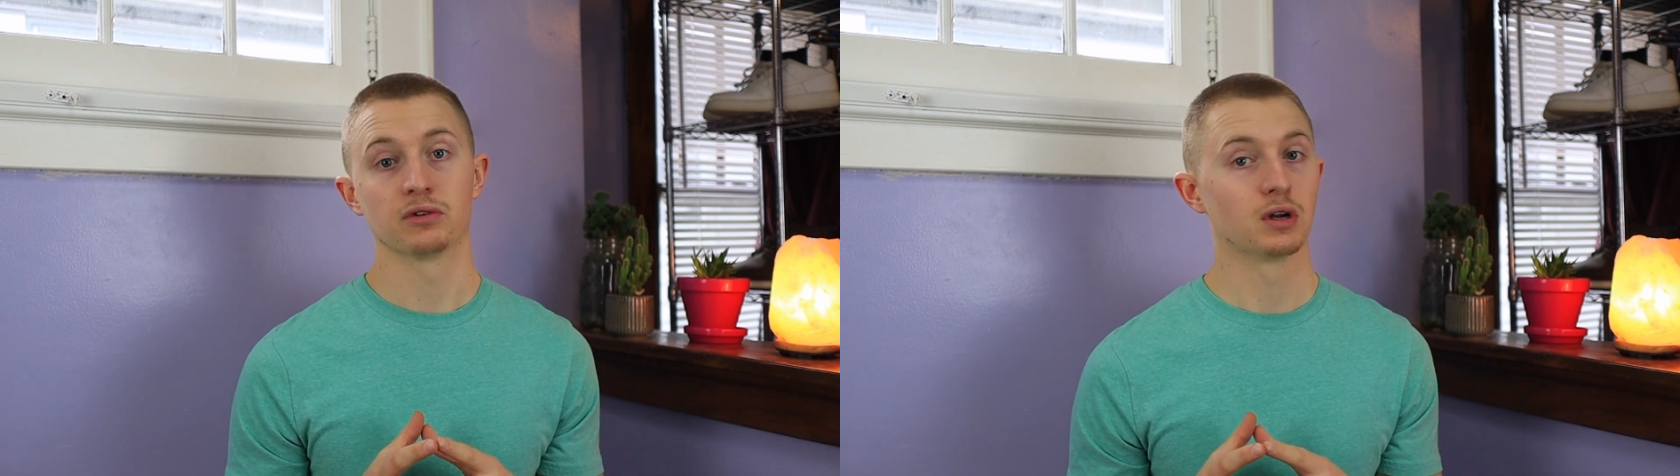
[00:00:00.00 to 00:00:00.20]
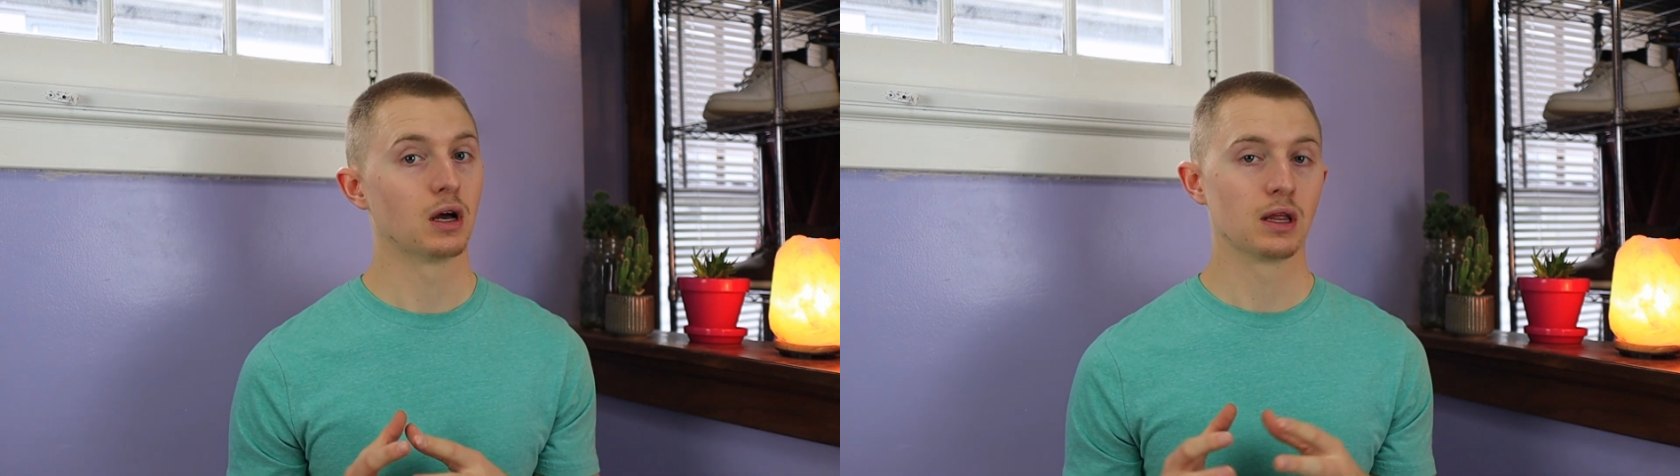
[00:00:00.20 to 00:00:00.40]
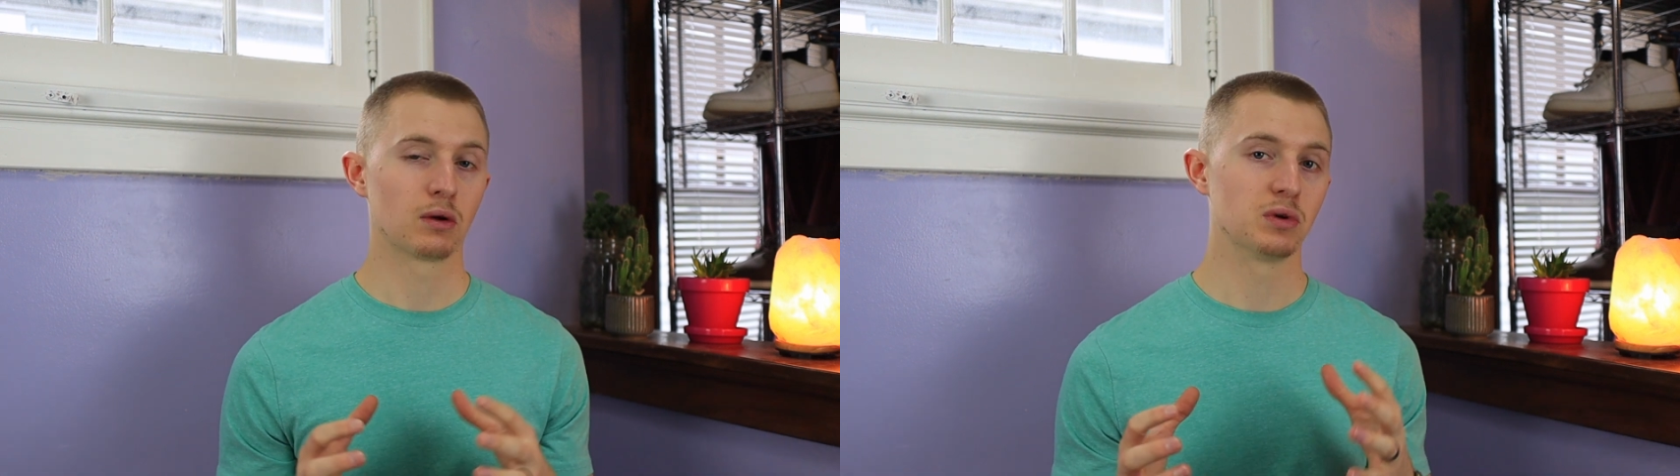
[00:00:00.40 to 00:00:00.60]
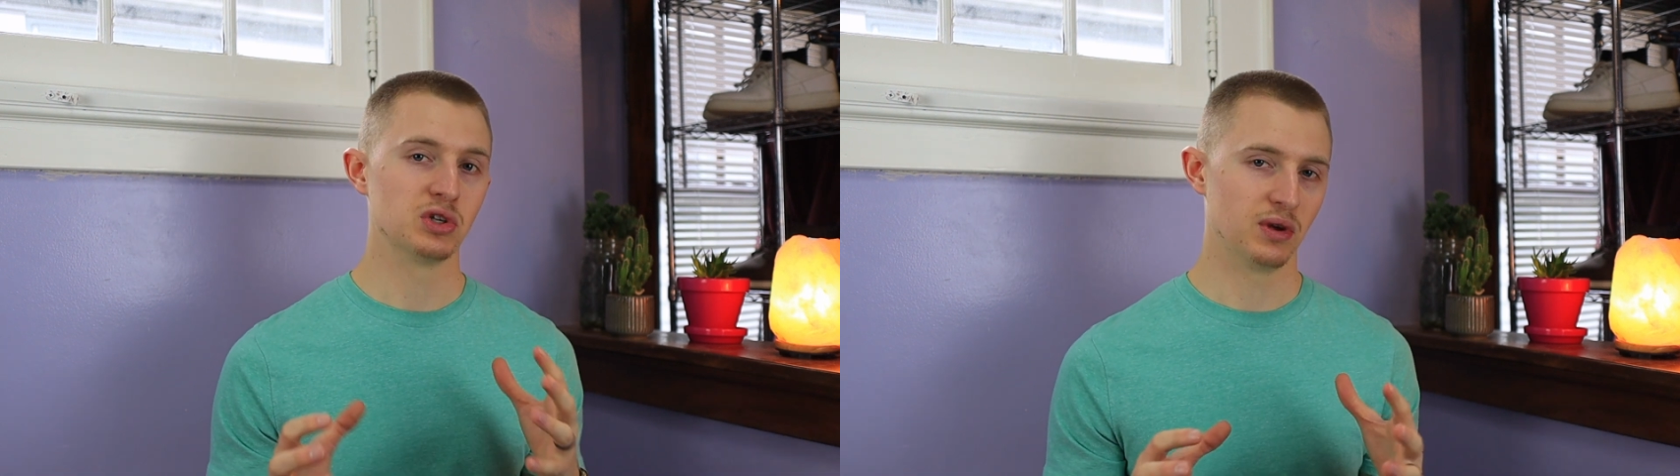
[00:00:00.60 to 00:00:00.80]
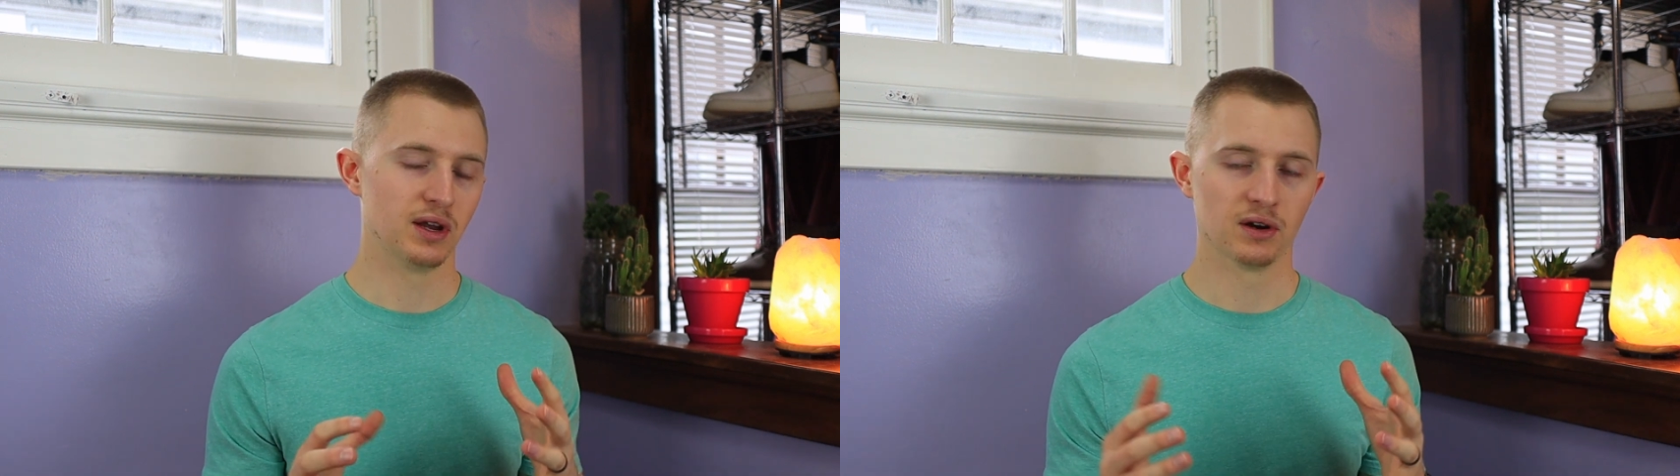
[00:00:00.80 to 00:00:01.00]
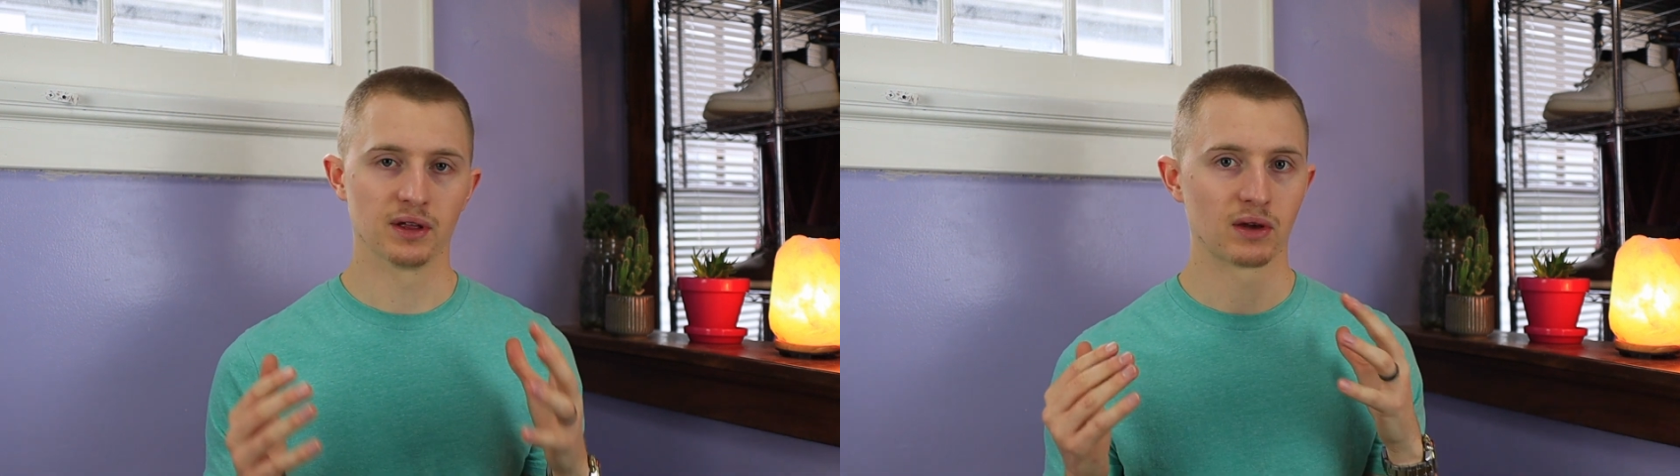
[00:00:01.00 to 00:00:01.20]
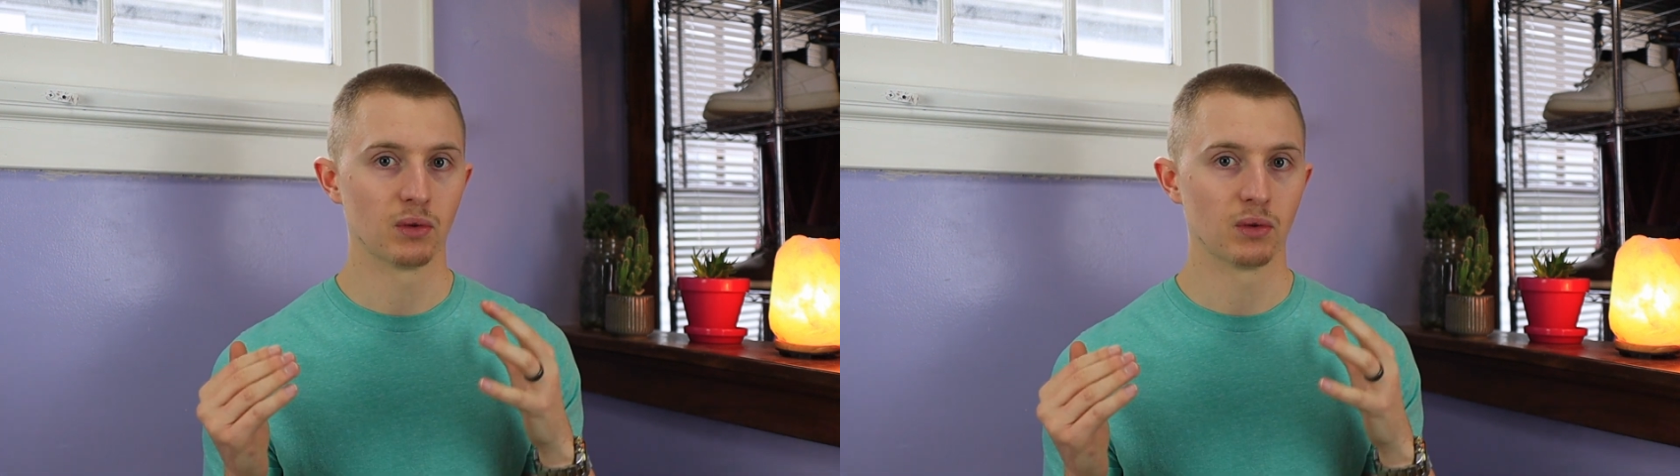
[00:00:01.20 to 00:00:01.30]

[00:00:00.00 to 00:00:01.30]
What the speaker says: They're not like what you hear,